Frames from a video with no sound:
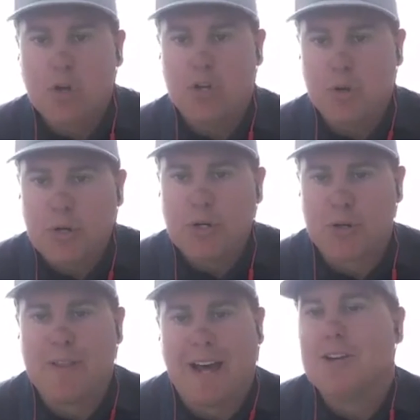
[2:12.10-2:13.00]
You can
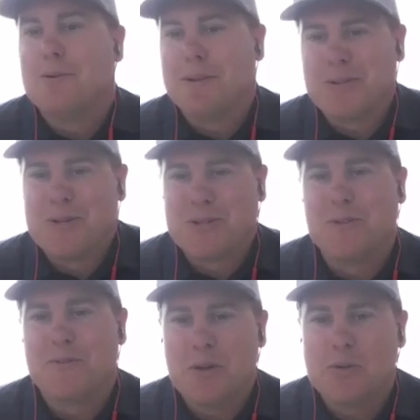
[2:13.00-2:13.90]
turn that into business in the
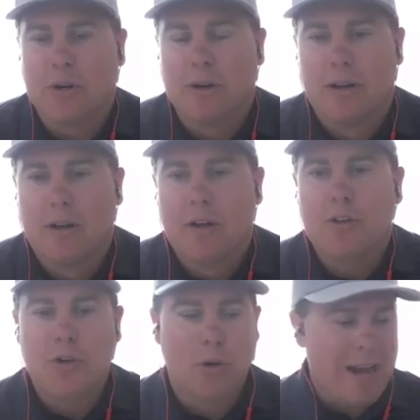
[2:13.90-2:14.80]
future.
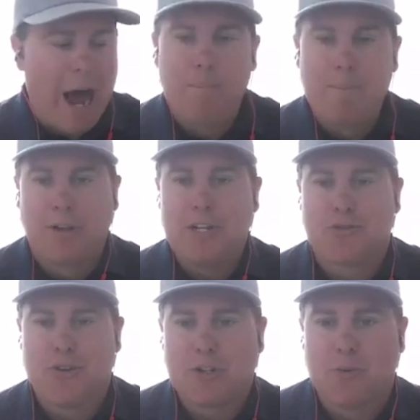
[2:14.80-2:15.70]
You're now building
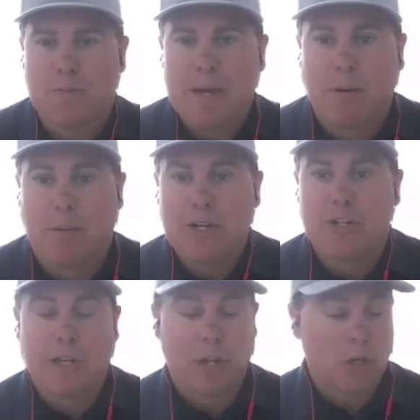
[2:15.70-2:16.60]
trust with people by
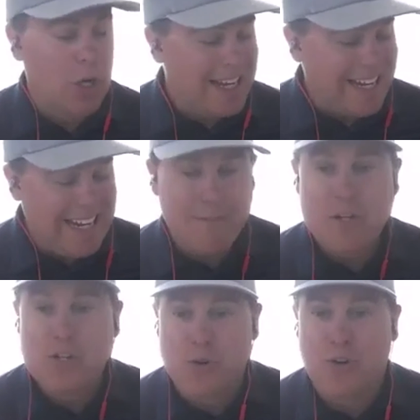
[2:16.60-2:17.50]
showing, look, even
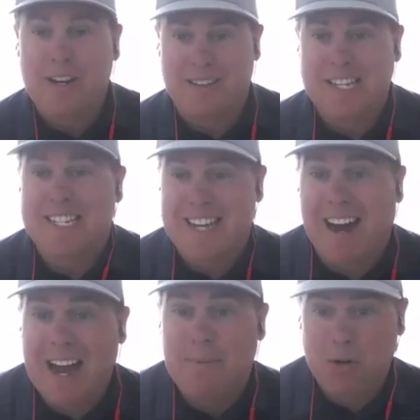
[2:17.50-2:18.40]
during this
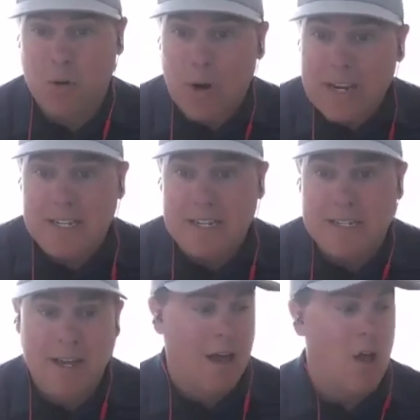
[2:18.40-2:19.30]
time of
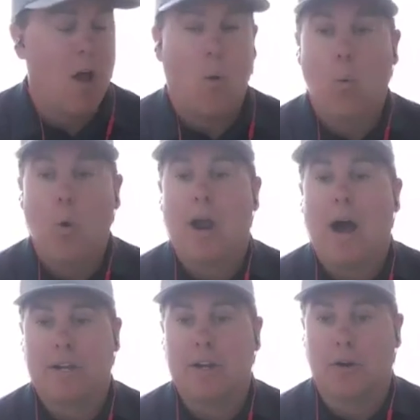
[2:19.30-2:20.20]
crisis, we're
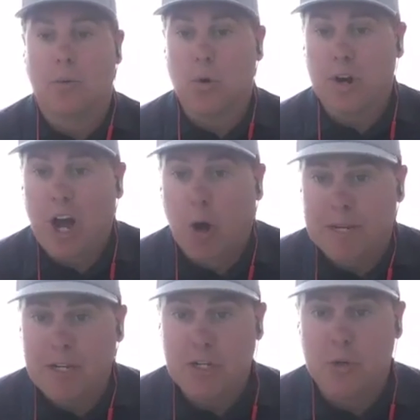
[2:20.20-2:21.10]
out here, we're
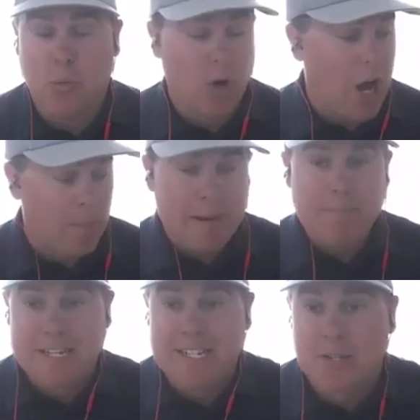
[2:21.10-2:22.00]
helping you, we're helping
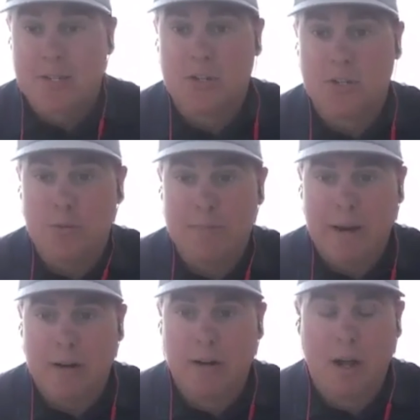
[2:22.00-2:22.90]
businesses do
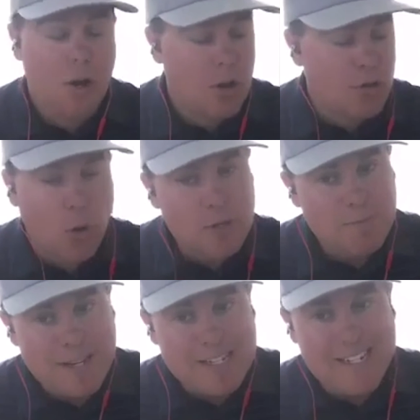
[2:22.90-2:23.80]
better. Those
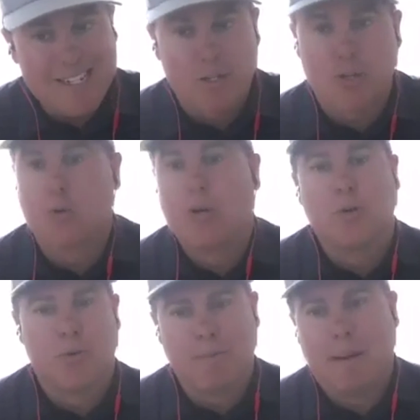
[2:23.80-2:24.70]
businesses are going to
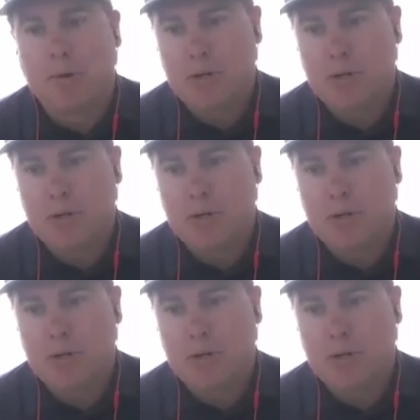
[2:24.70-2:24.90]
remember